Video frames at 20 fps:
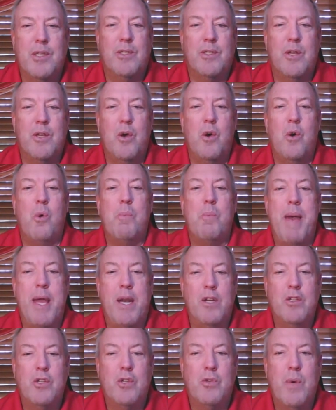So
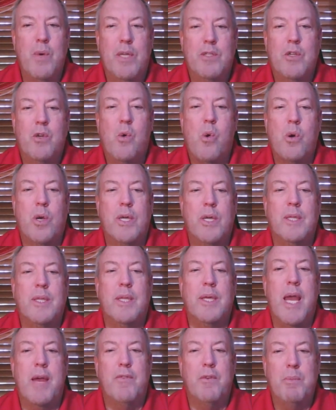manage your race accordingly.